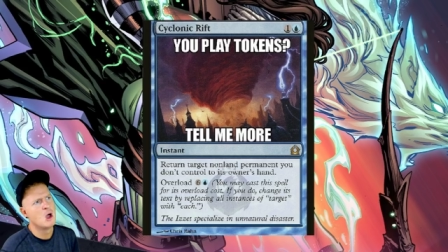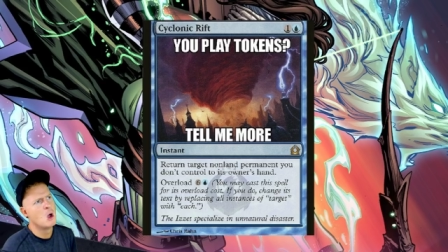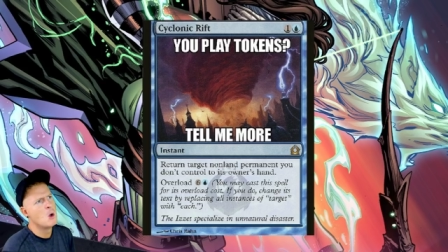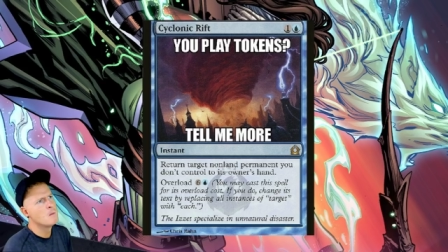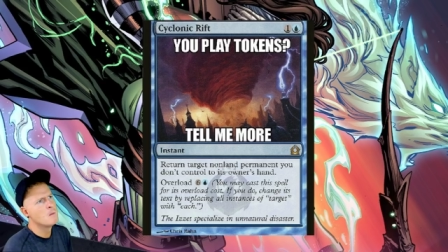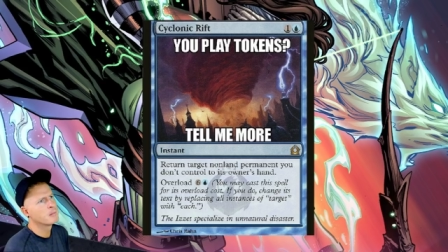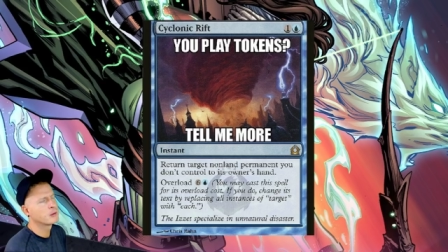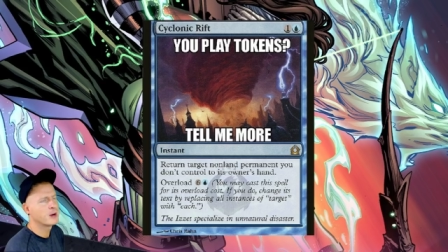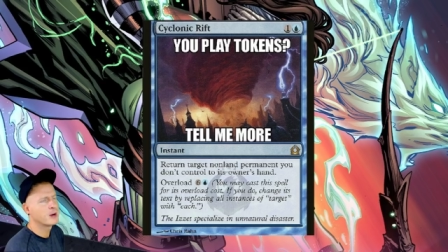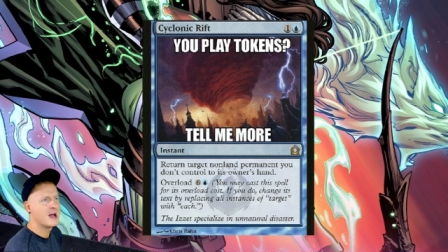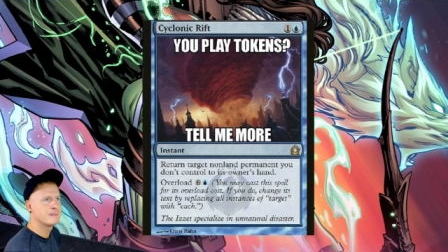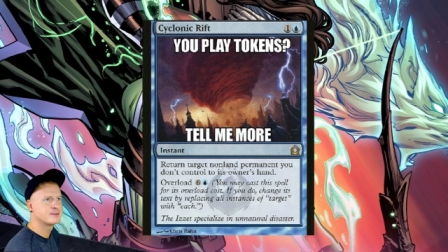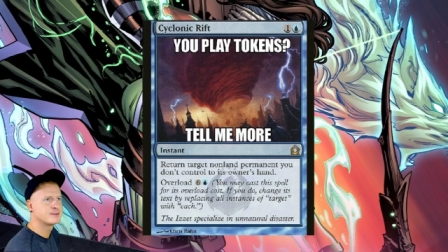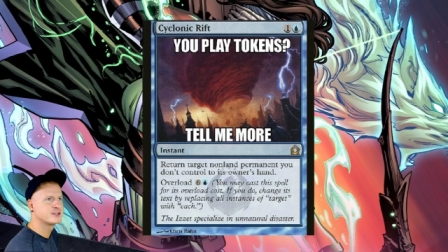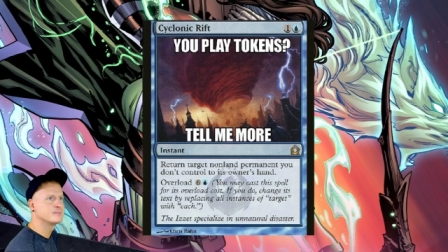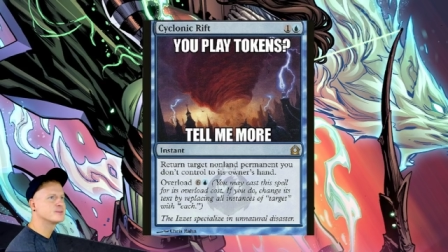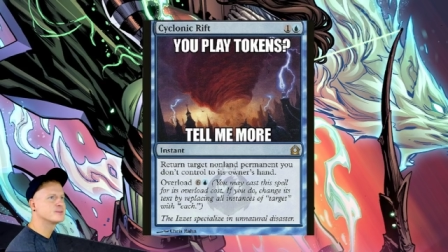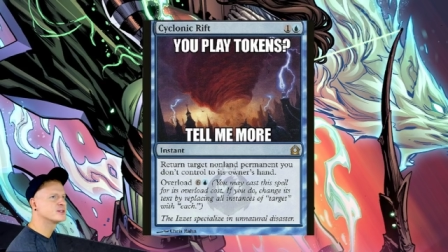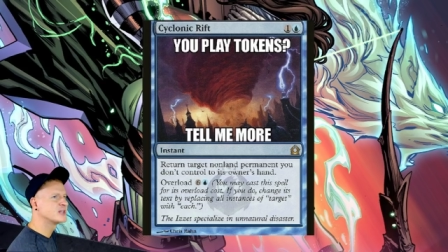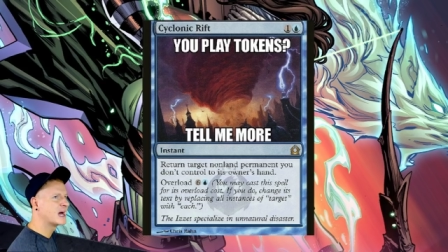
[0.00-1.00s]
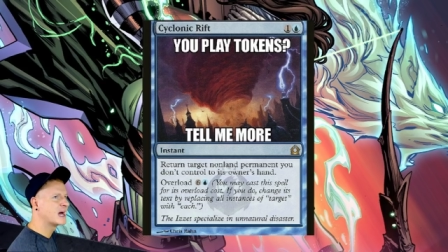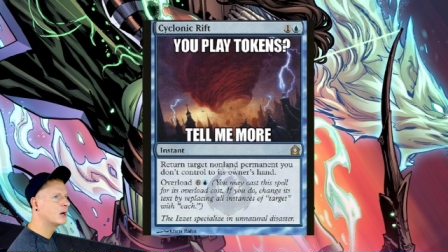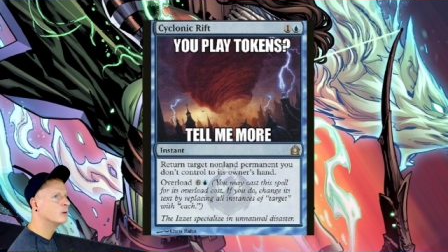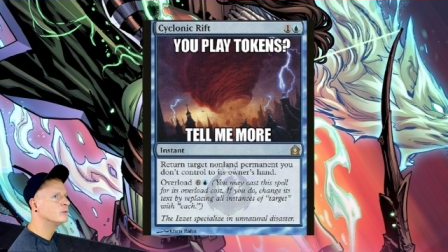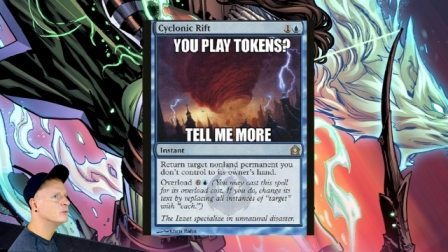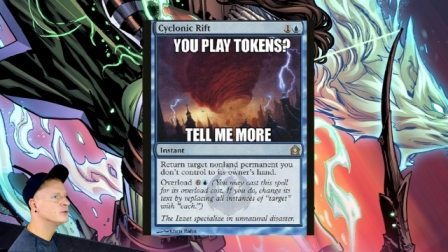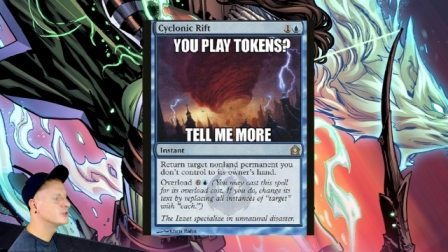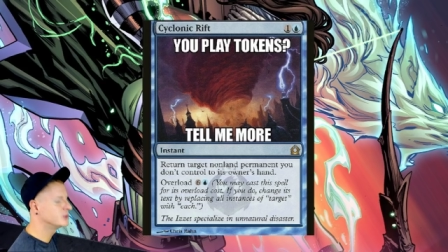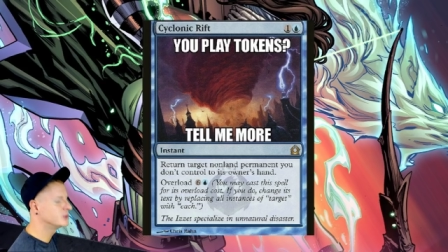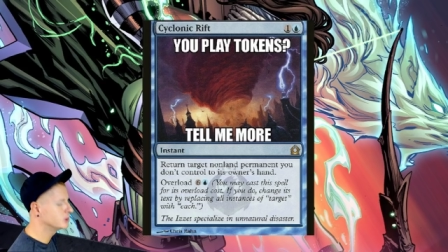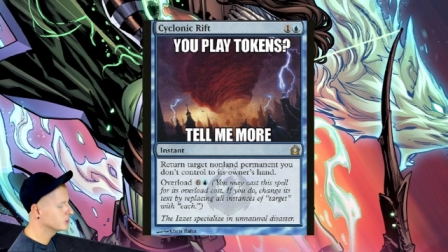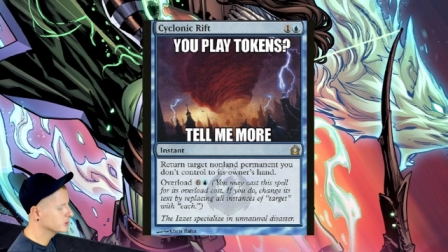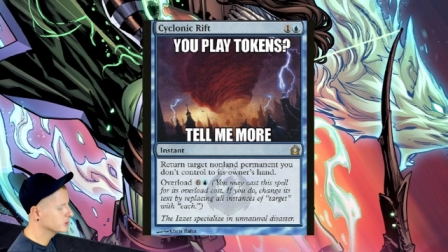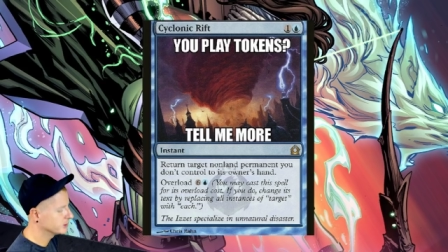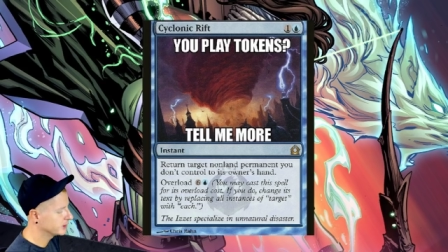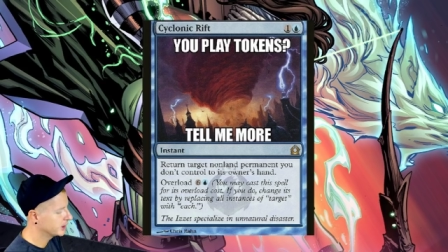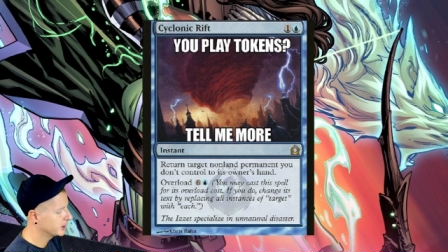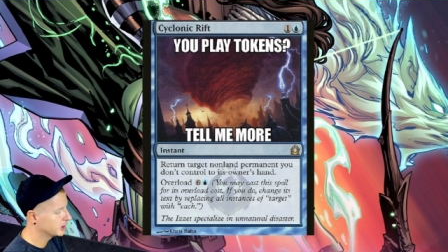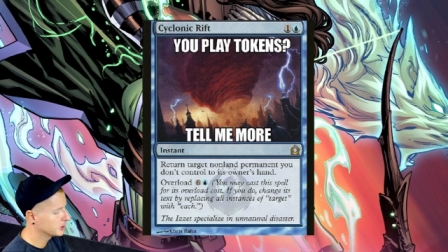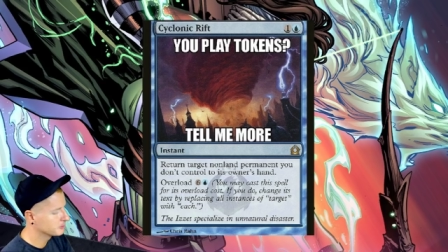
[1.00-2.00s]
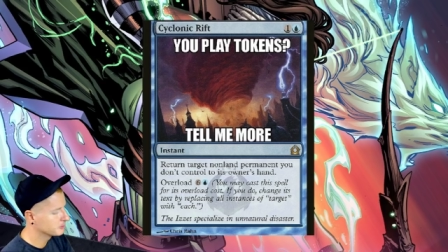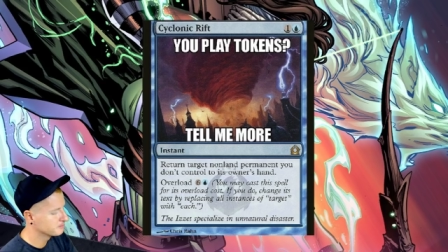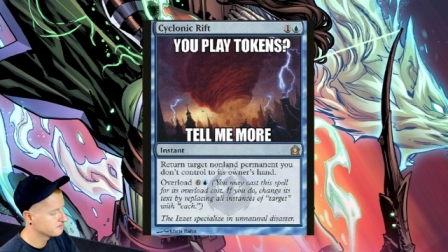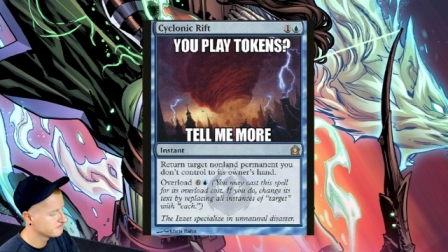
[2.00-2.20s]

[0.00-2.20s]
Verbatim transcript: Perhaps some sounds here and there.